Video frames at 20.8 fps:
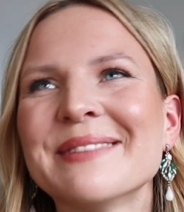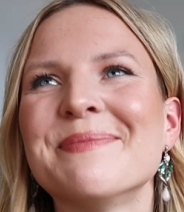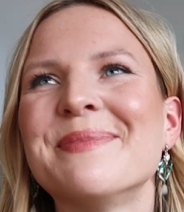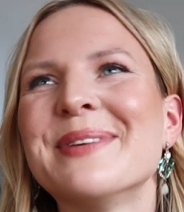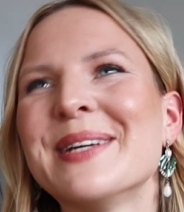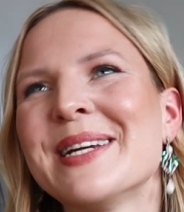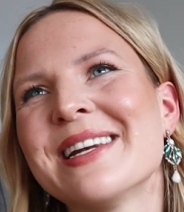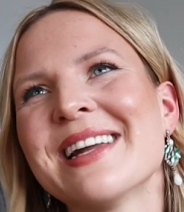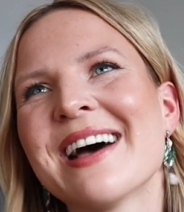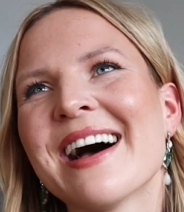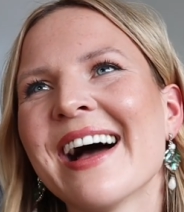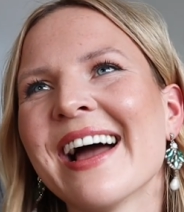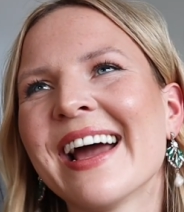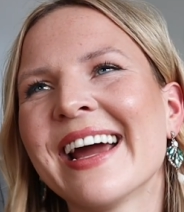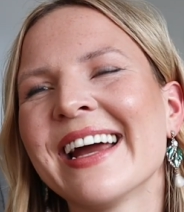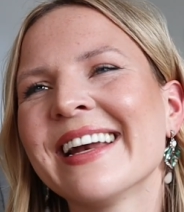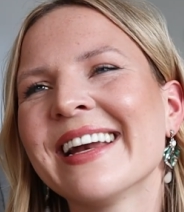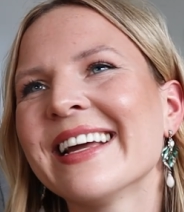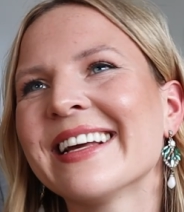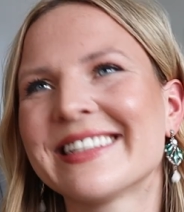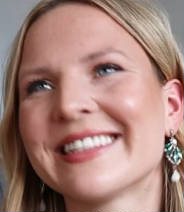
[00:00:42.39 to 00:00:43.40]

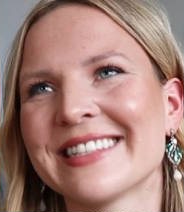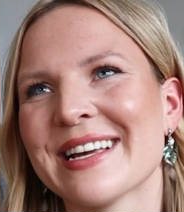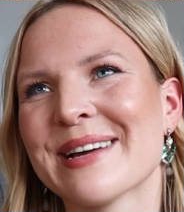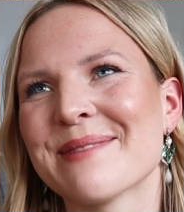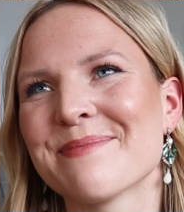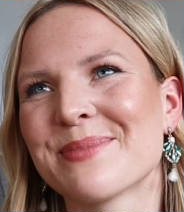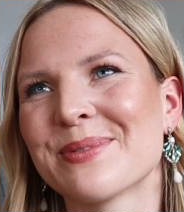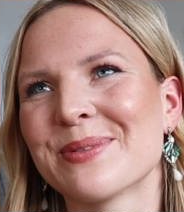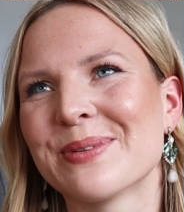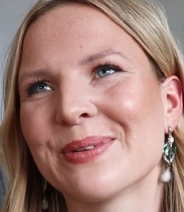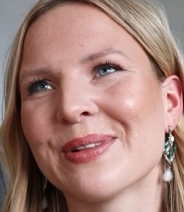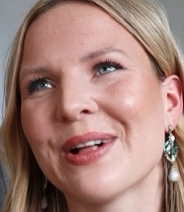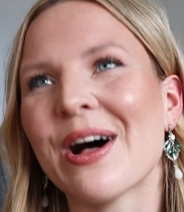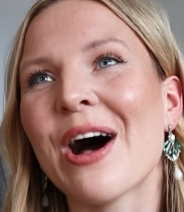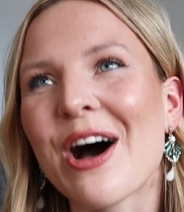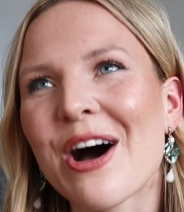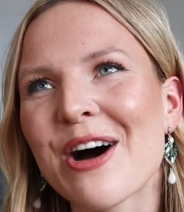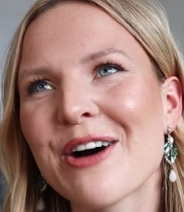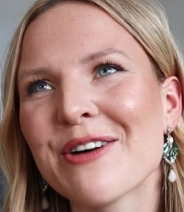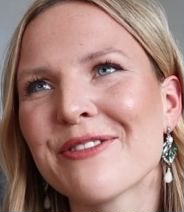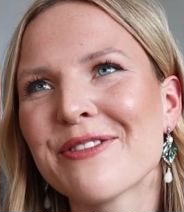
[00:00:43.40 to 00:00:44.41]
benign example
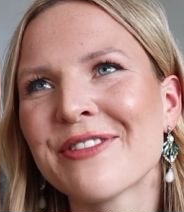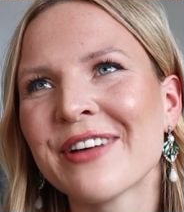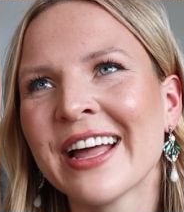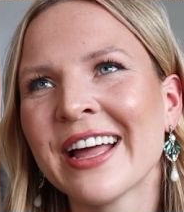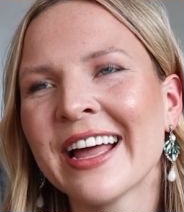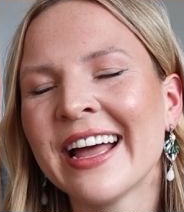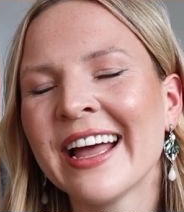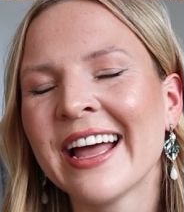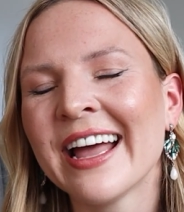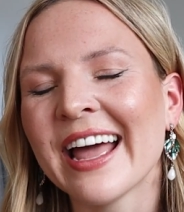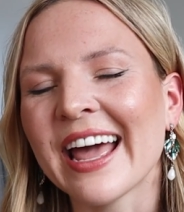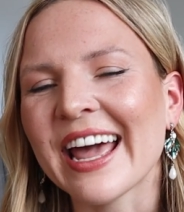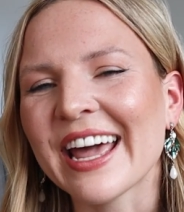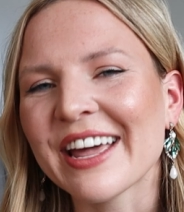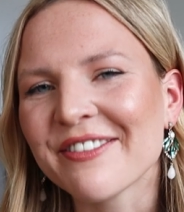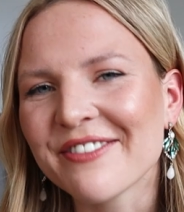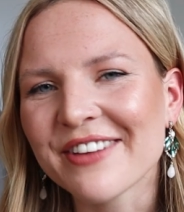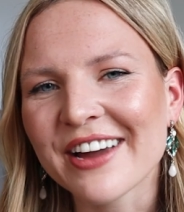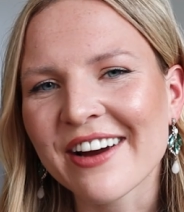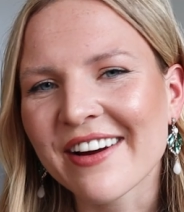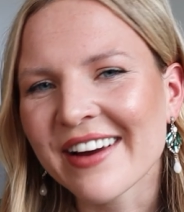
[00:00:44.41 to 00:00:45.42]
of a
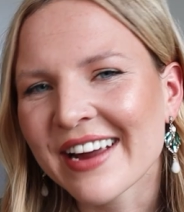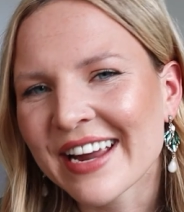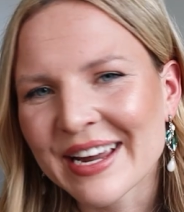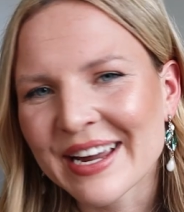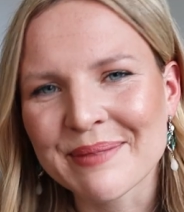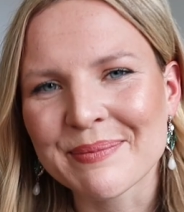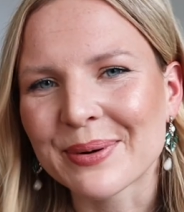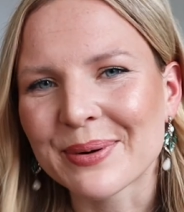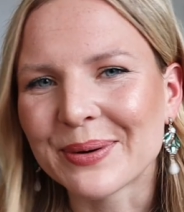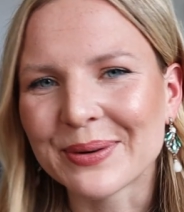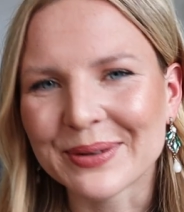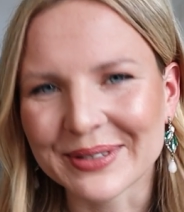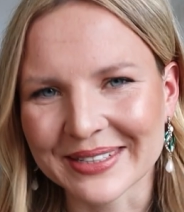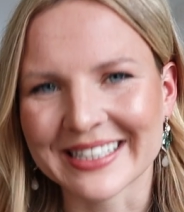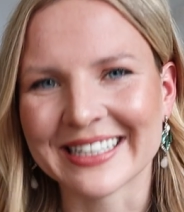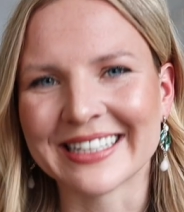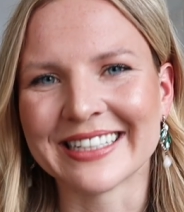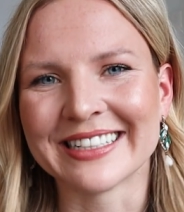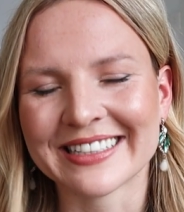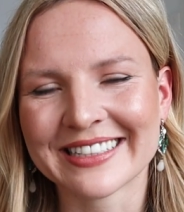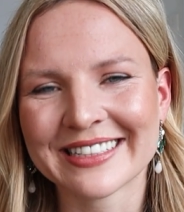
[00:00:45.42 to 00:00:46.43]
very
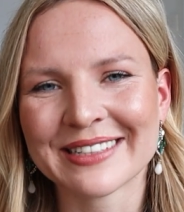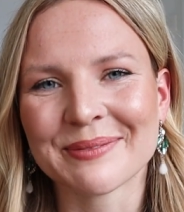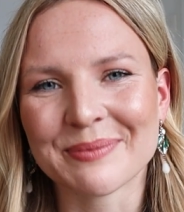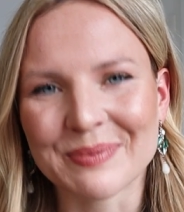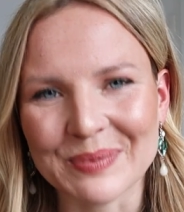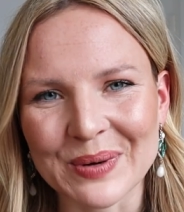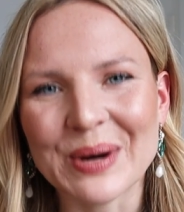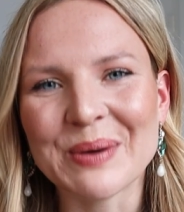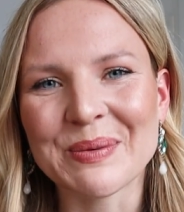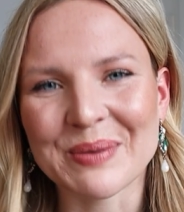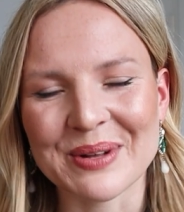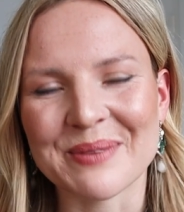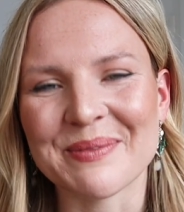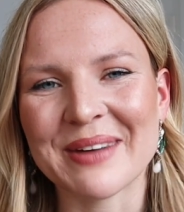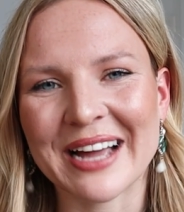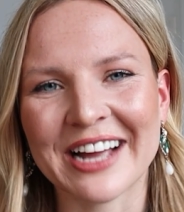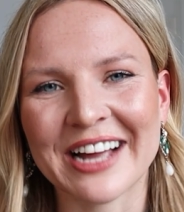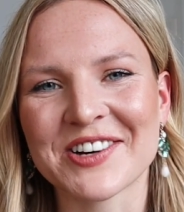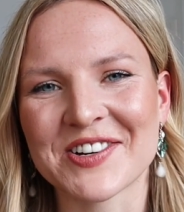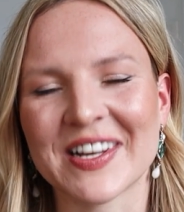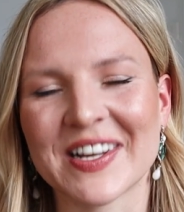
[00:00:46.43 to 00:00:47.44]
important problem
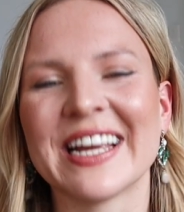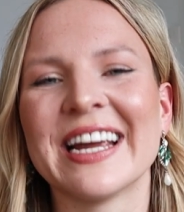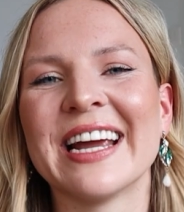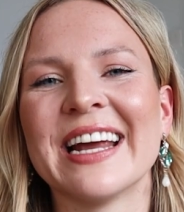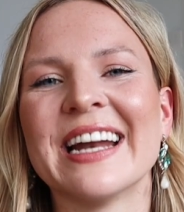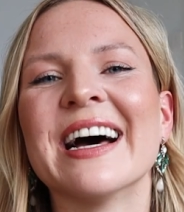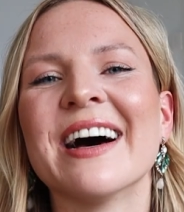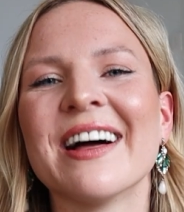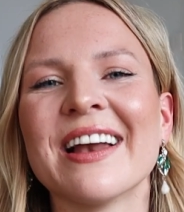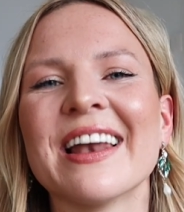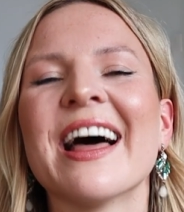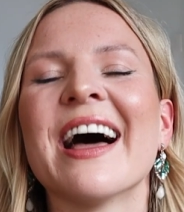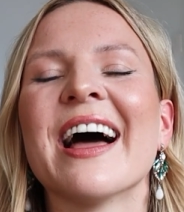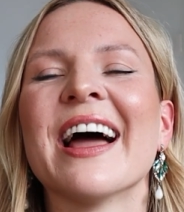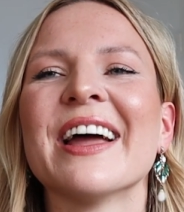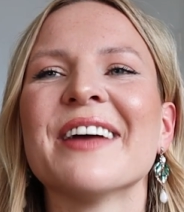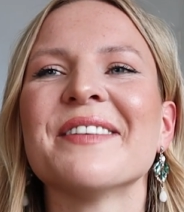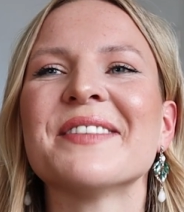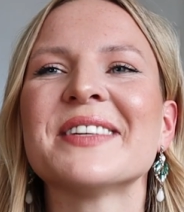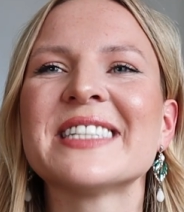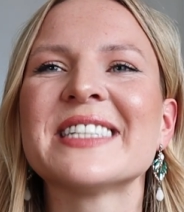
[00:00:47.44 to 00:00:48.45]
actually in our
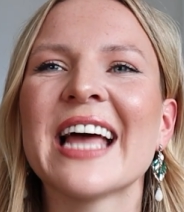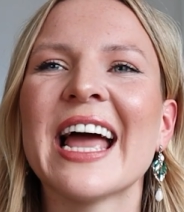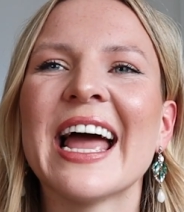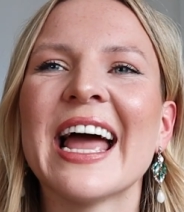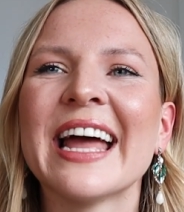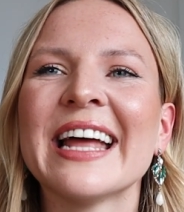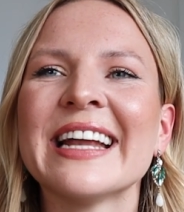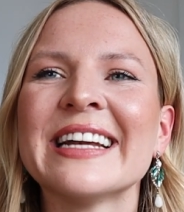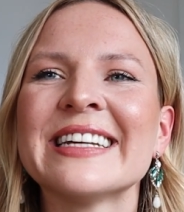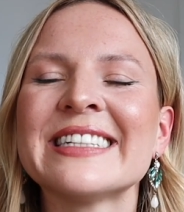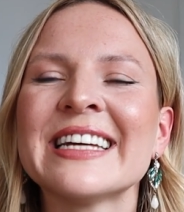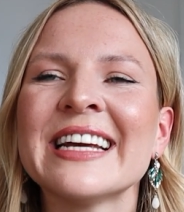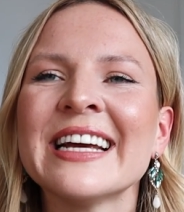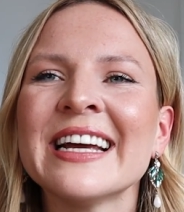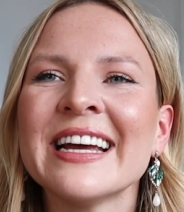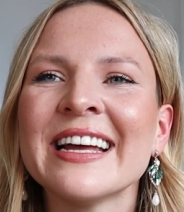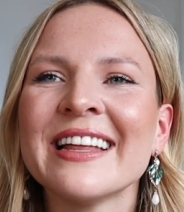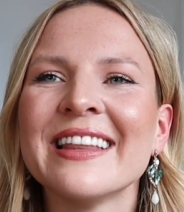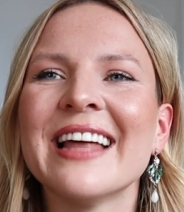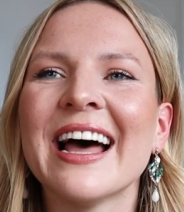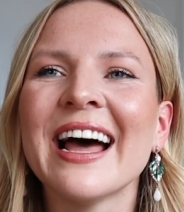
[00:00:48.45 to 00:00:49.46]
lives, and
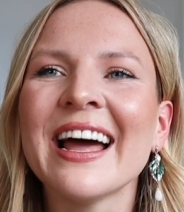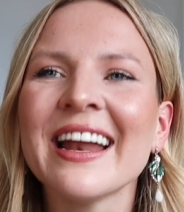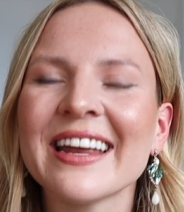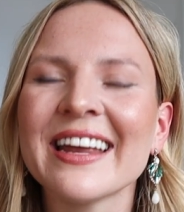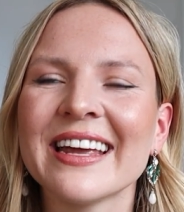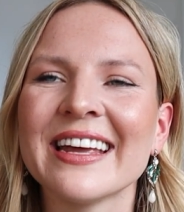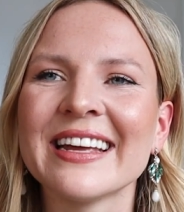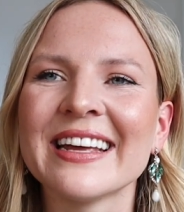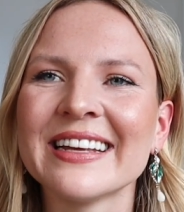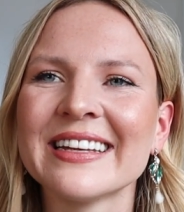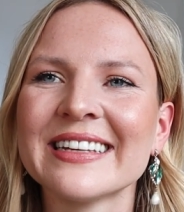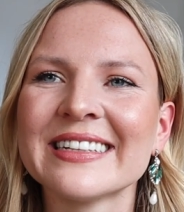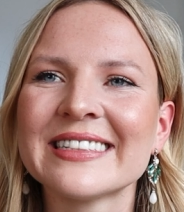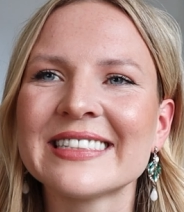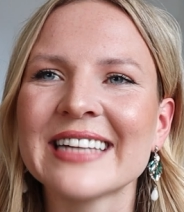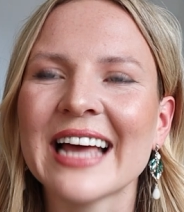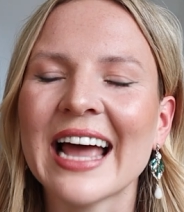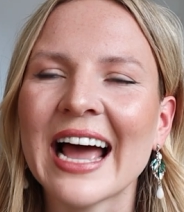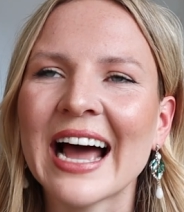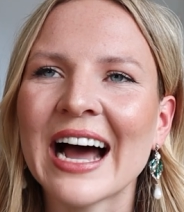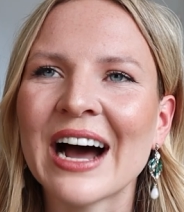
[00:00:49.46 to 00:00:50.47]
that is
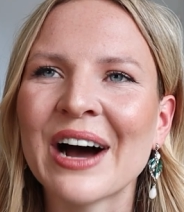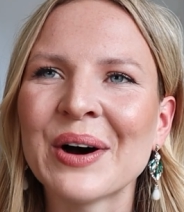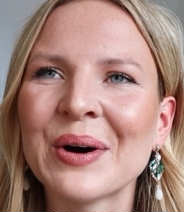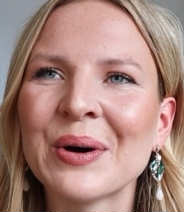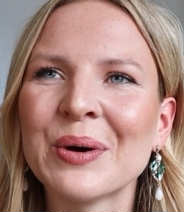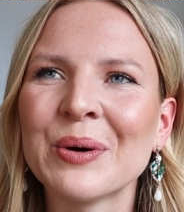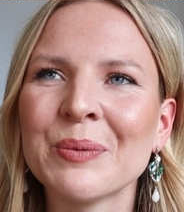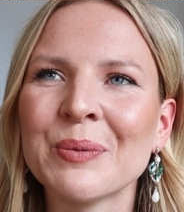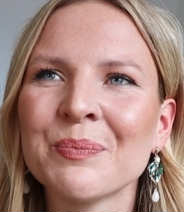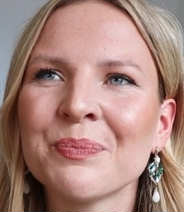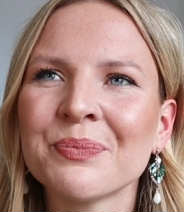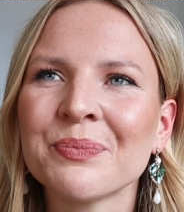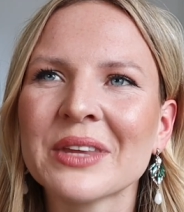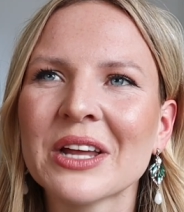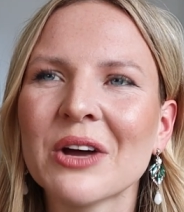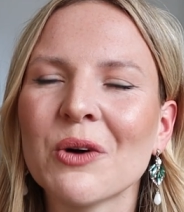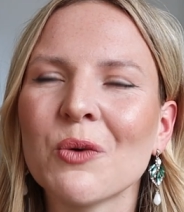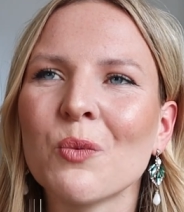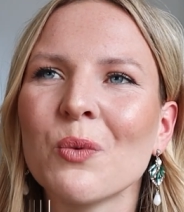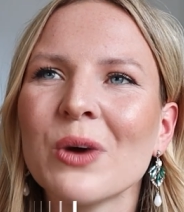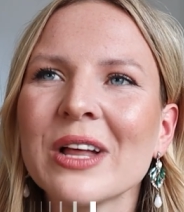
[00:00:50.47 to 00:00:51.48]
our
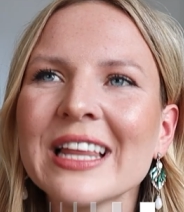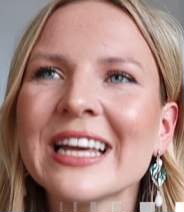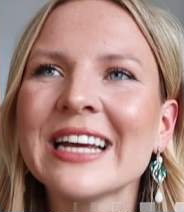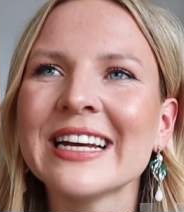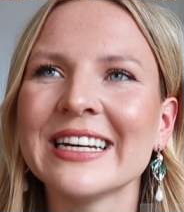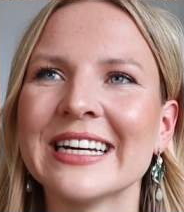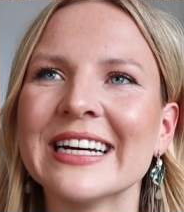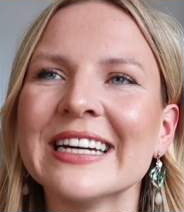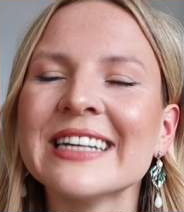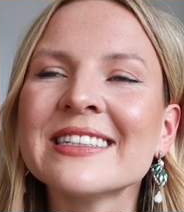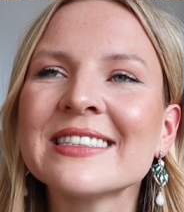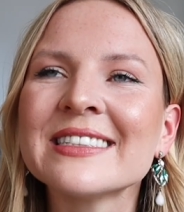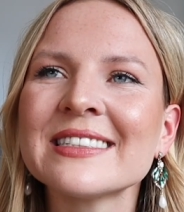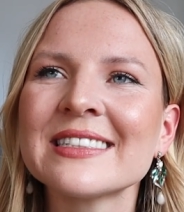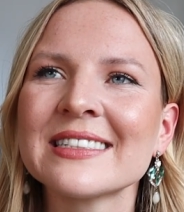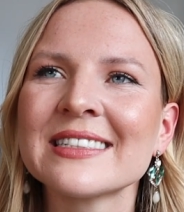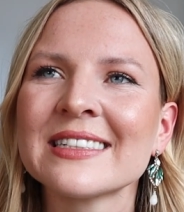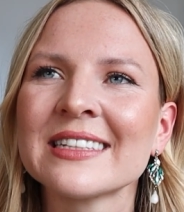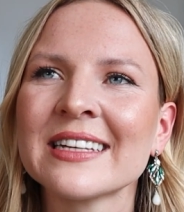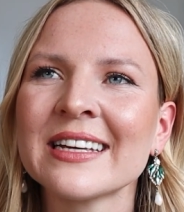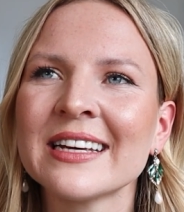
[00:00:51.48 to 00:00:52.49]

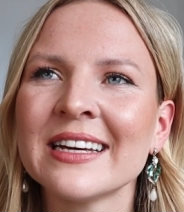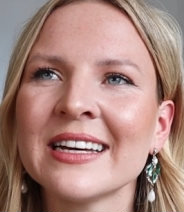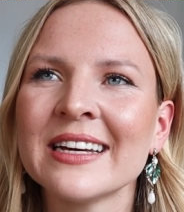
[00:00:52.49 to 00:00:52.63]
willingness